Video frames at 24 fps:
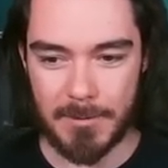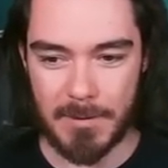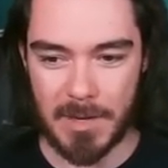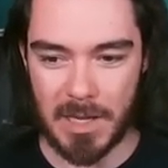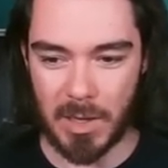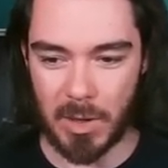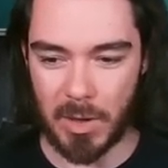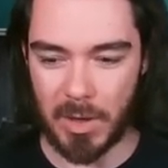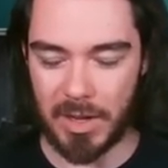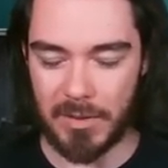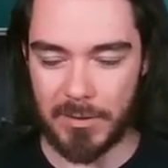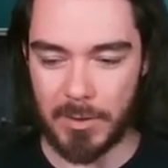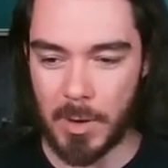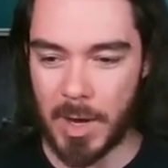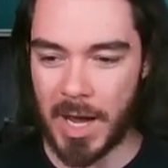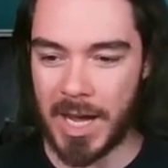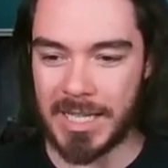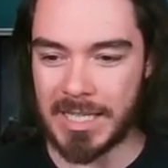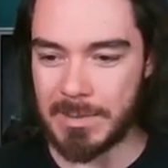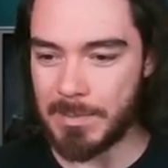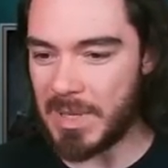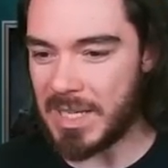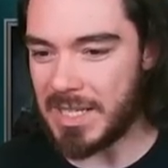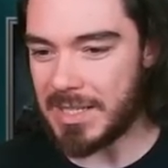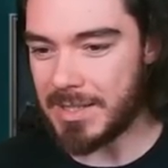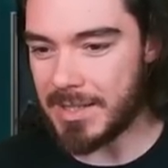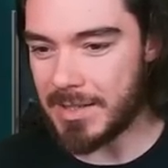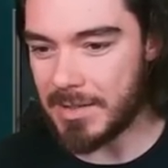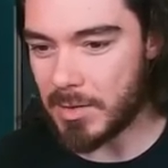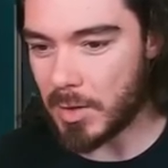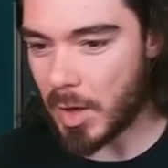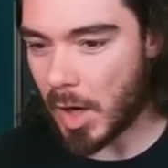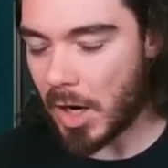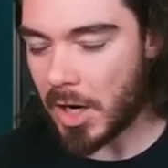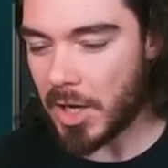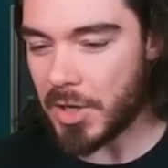You know, if you asked me
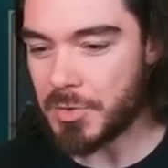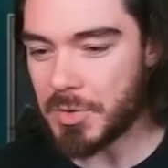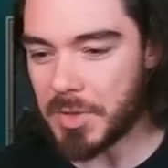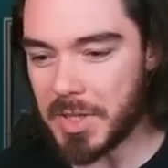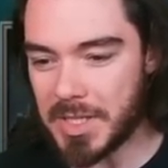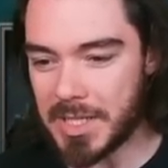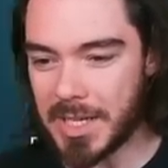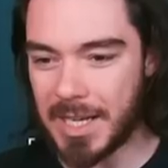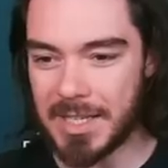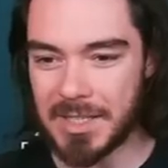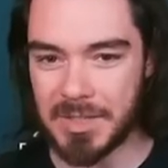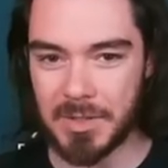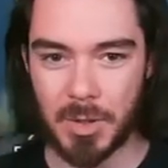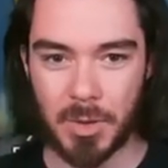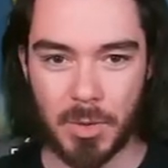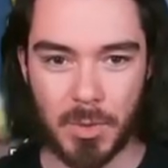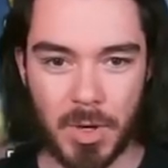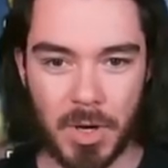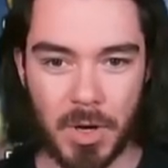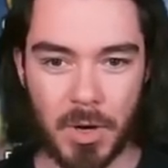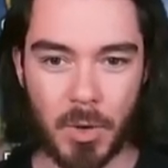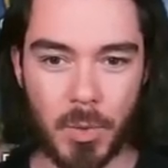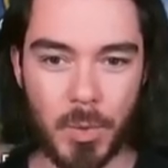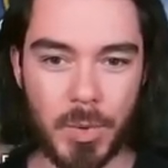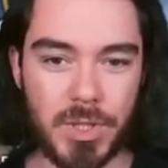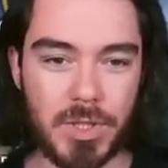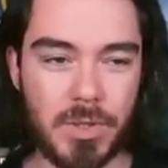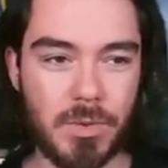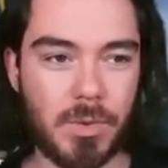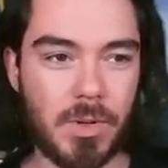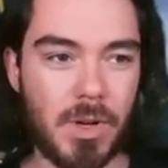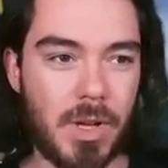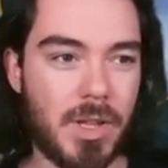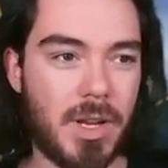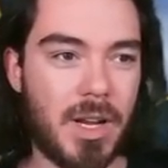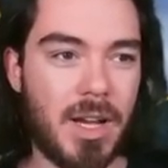100 days in a row, would you
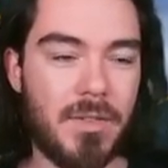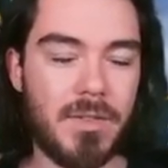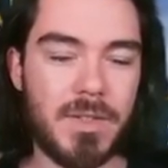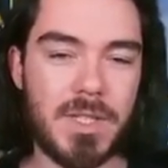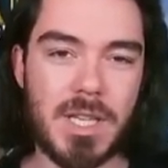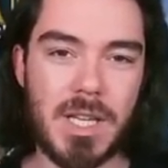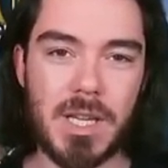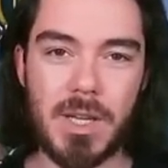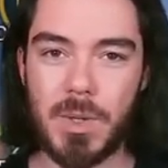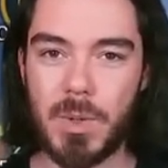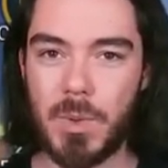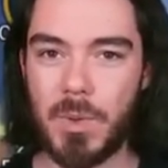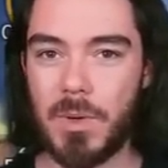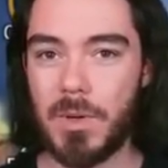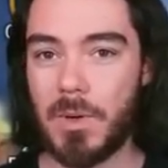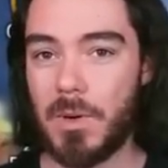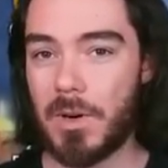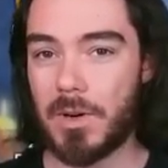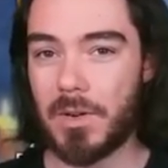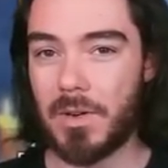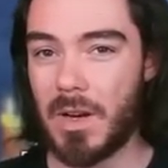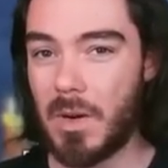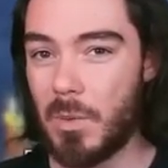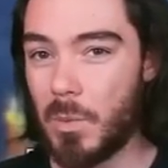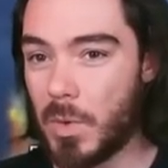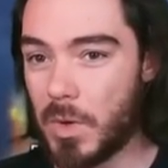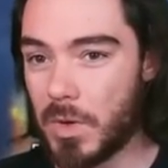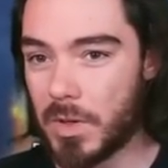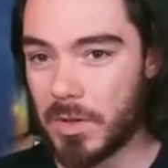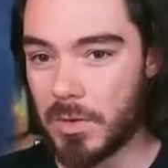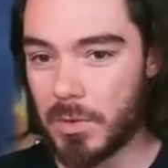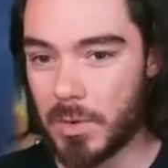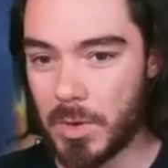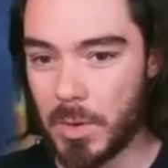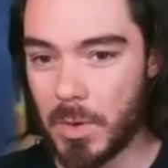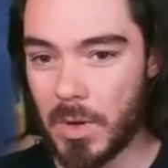rather have Teodor or Green
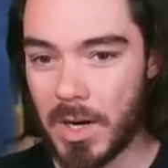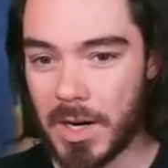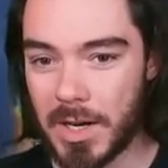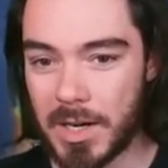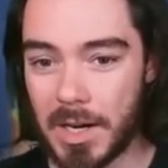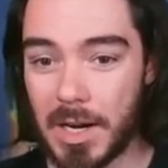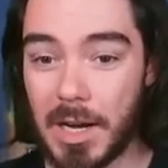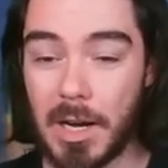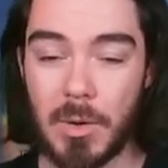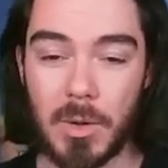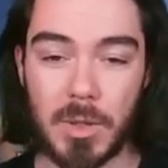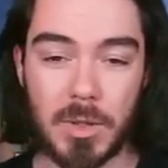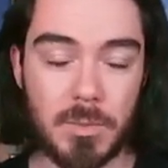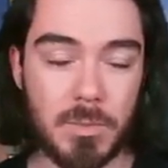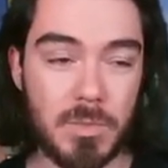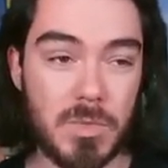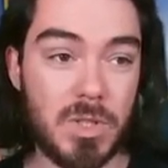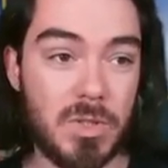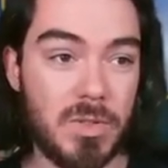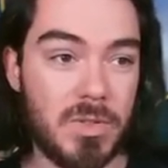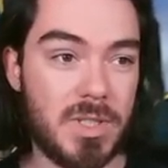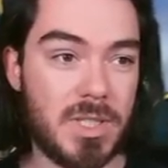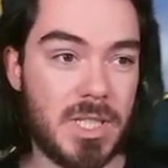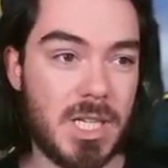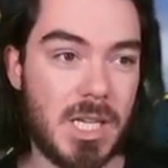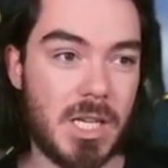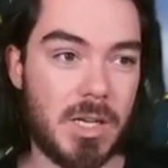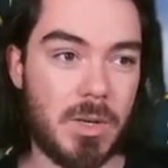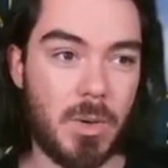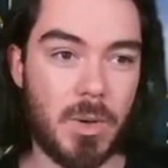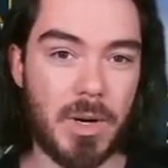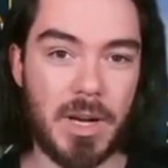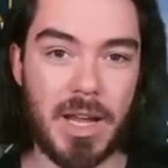Warden Ruark? I would choose Teodor